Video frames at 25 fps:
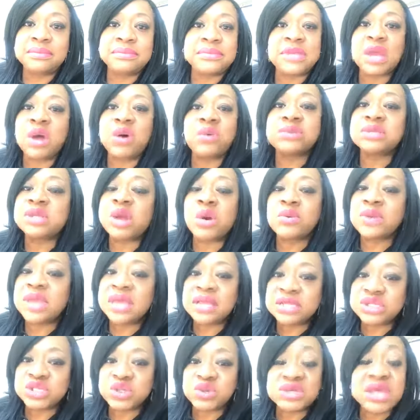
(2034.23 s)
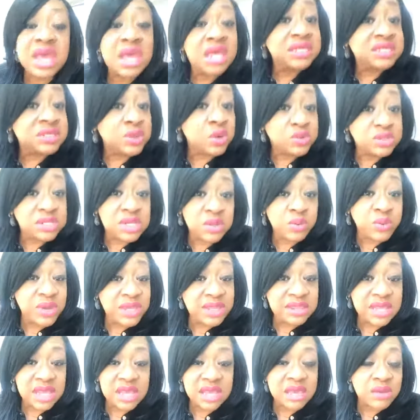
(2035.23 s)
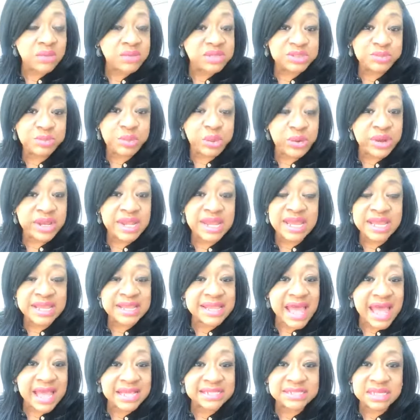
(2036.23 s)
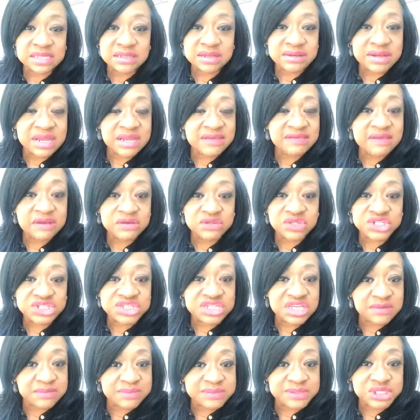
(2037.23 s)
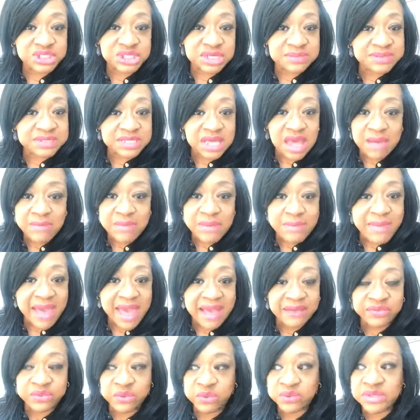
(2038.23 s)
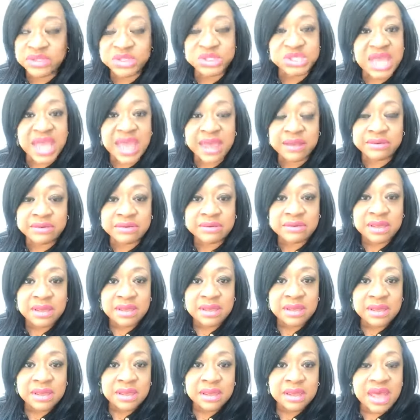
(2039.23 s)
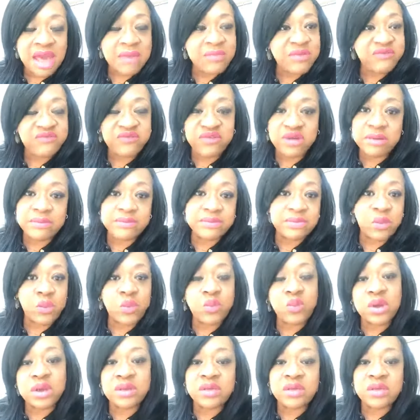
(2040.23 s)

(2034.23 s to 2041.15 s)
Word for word: Don't get it twisted. So did we think it was pretty and nice underneath those ships coming back through the channel, coming from